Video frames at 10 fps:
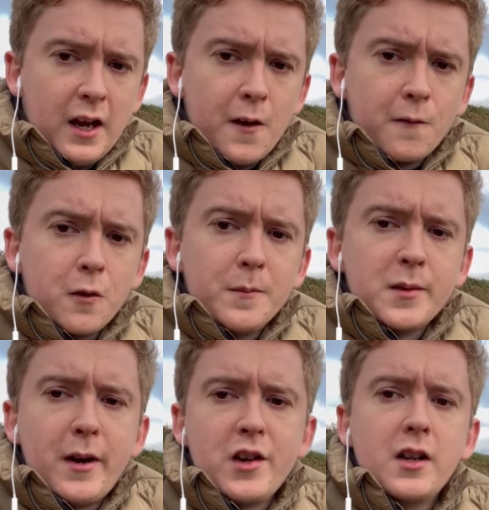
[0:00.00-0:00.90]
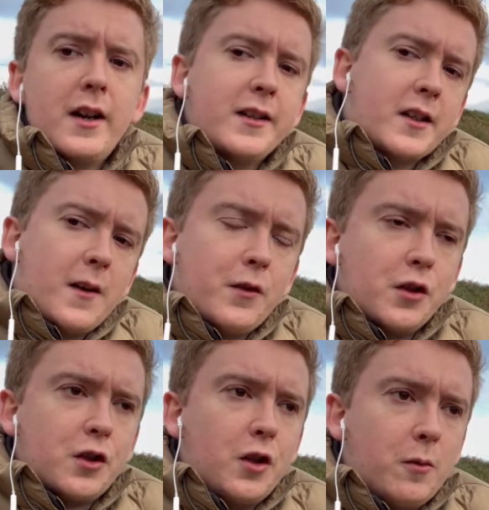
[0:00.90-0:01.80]
From Specialized Covers,
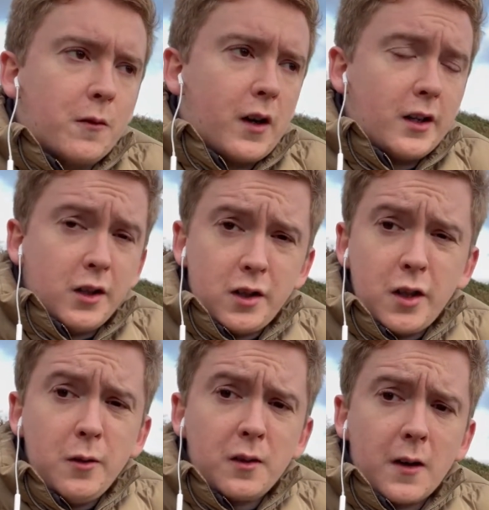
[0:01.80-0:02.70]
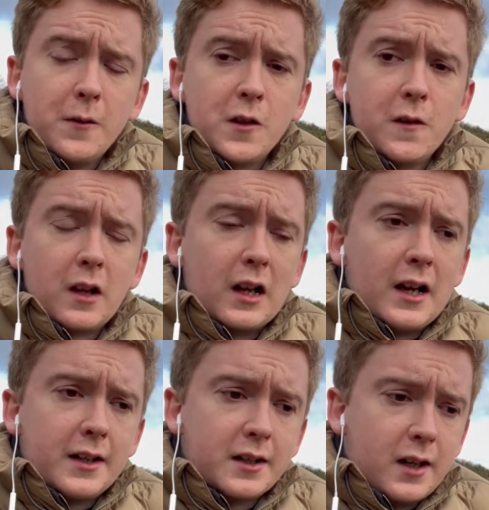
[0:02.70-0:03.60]
who provided two covers for the
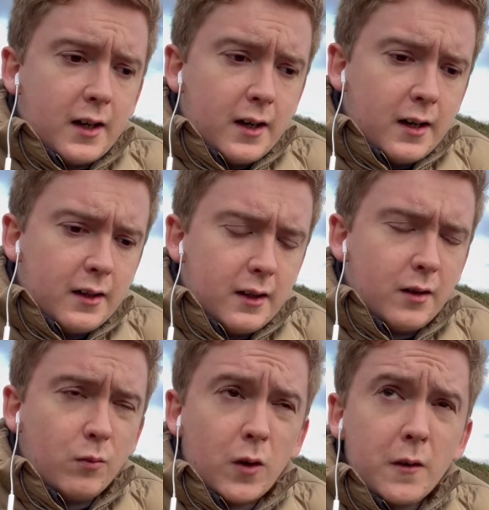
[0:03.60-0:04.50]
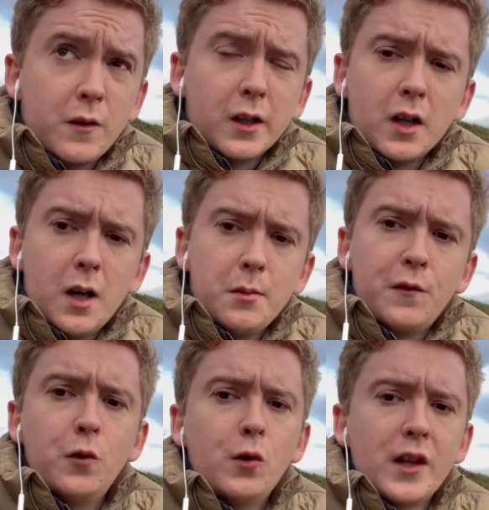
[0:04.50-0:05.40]
last car and one for the car
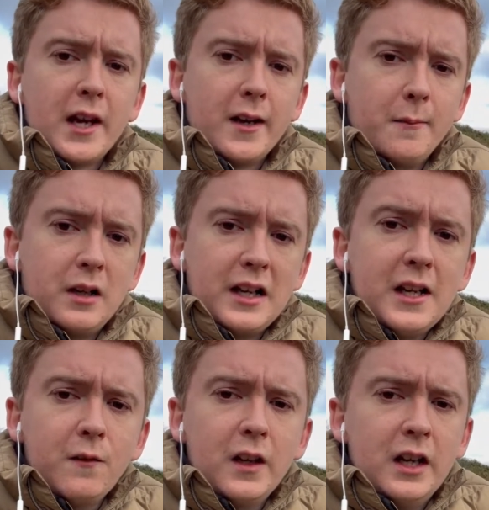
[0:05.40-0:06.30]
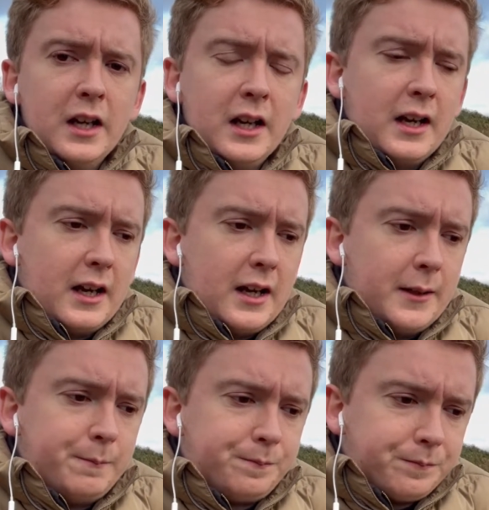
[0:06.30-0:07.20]
before that, I believe. Um,
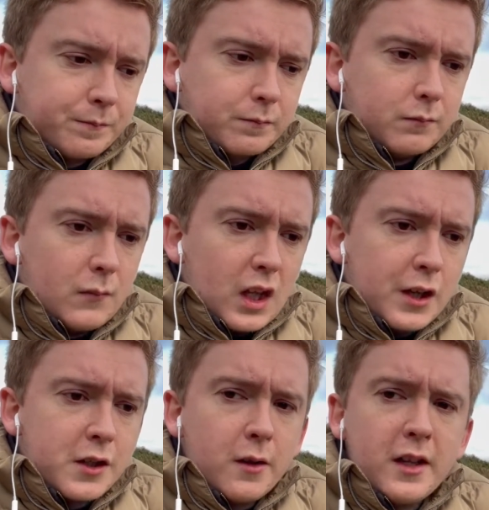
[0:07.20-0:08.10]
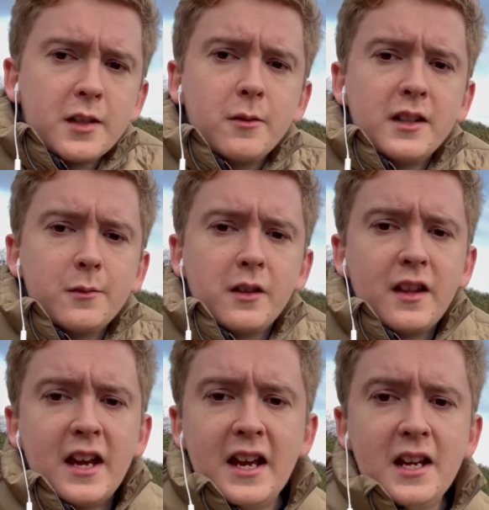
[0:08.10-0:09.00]
so this one is one of
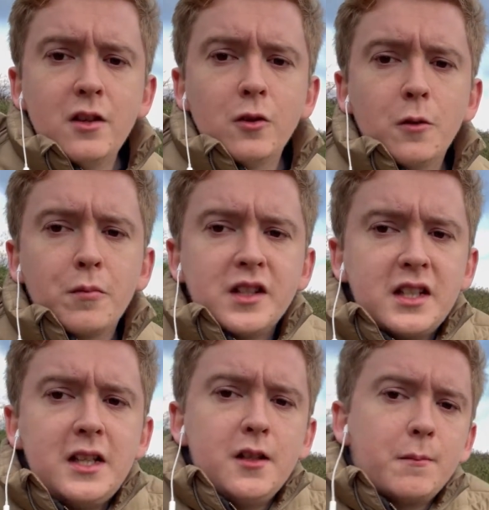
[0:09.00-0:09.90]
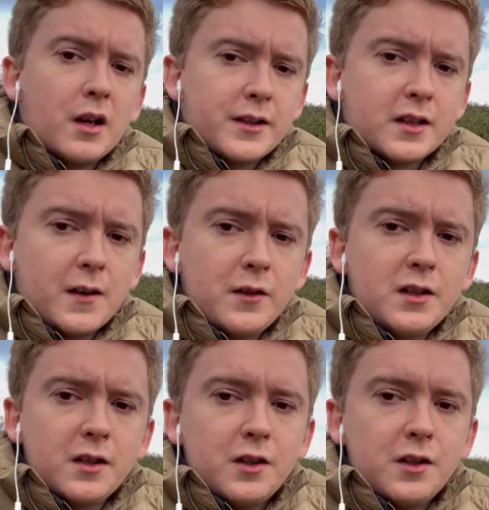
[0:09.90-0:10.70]
their Indoor Prestige Plus covers. As